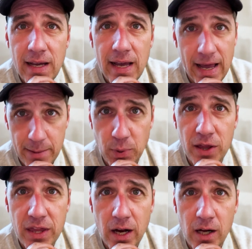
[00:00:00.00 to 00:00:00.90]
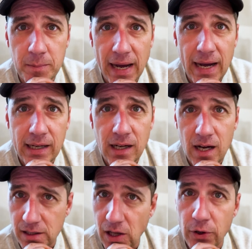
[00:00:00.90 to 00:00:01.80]
and brought that on back,
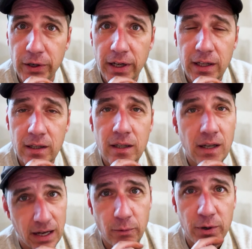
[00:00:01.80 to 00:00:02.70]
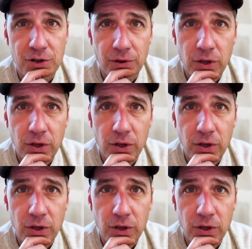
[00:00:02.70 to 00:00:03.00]
unloaded it, and returned the